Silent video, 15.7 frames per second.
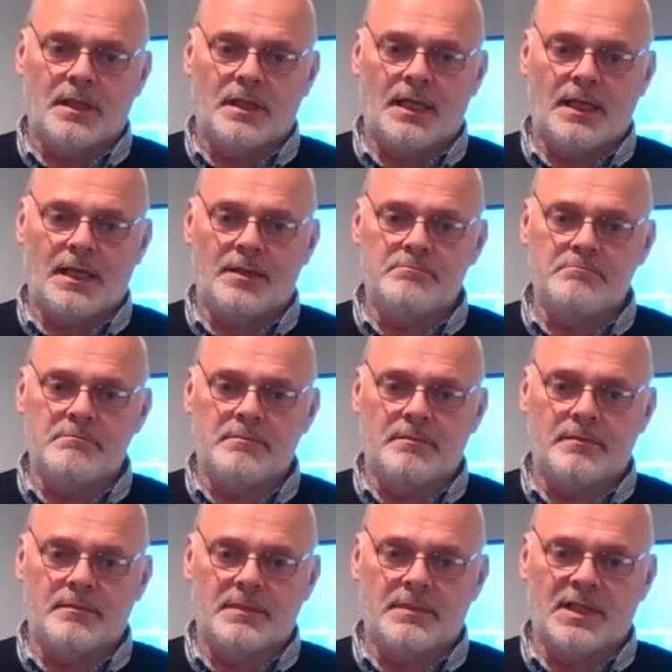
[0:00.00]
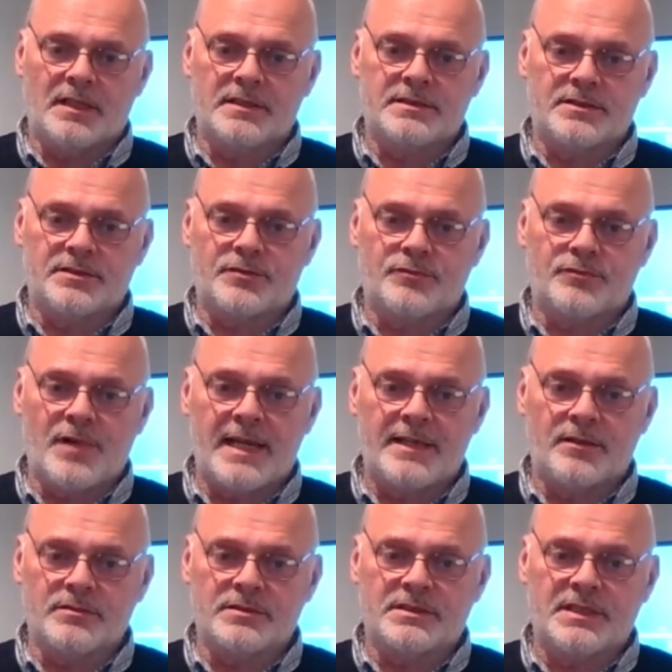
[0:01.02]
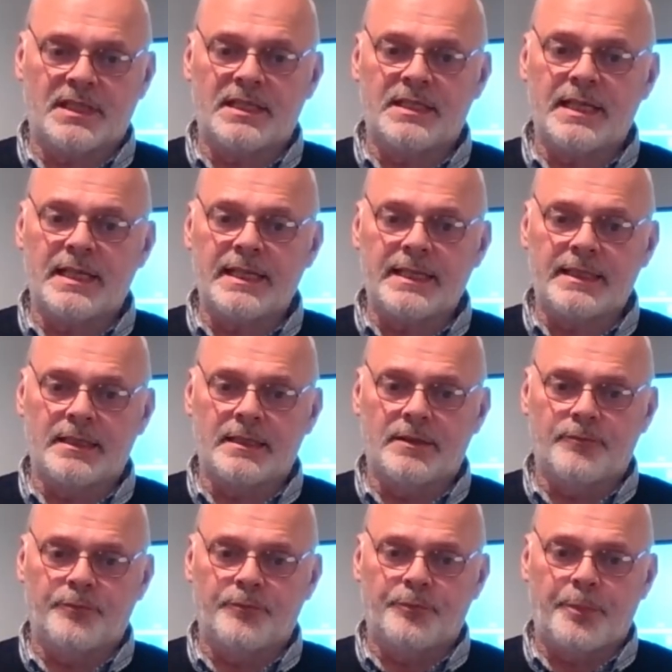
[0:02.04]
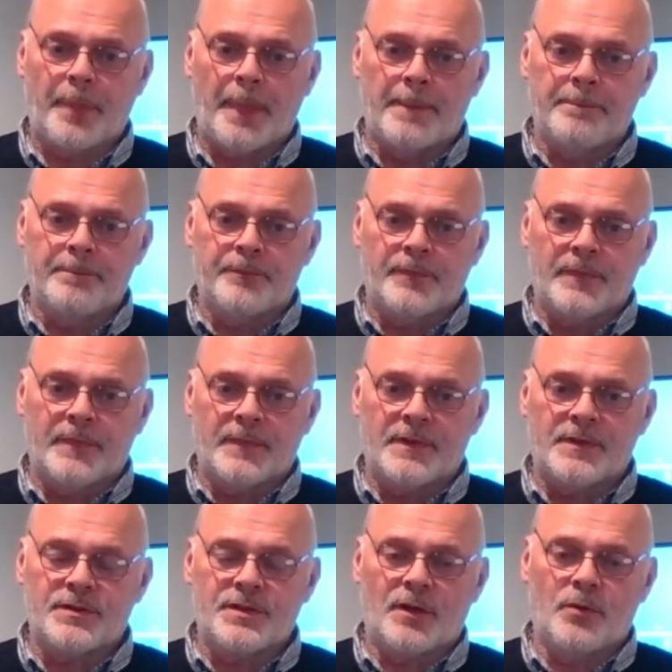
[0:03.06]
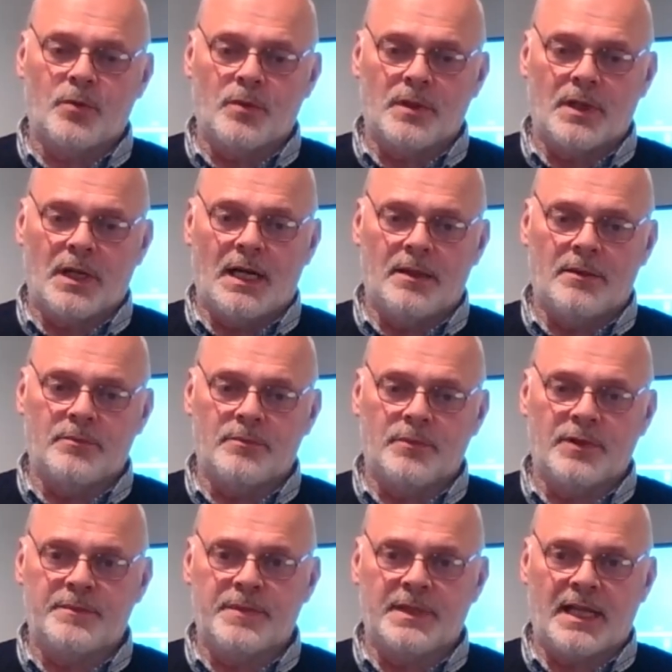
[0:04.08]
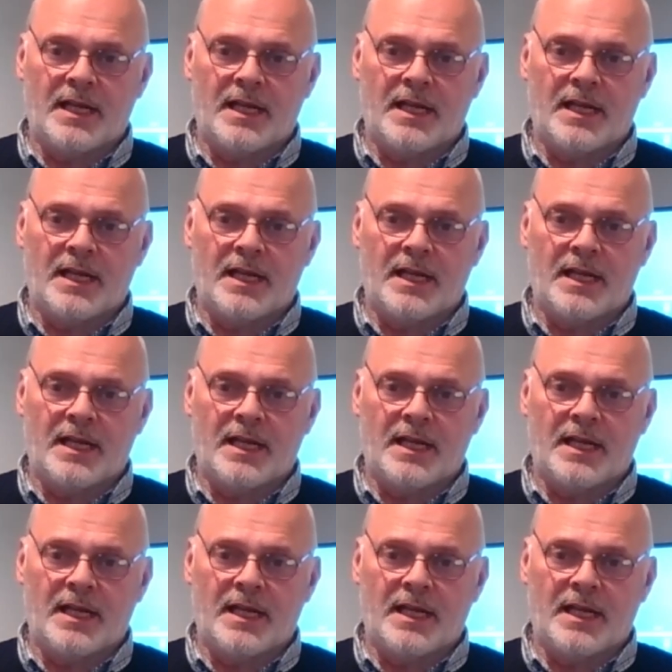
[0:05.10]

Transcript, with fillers: um, license read on CD. So um, we've been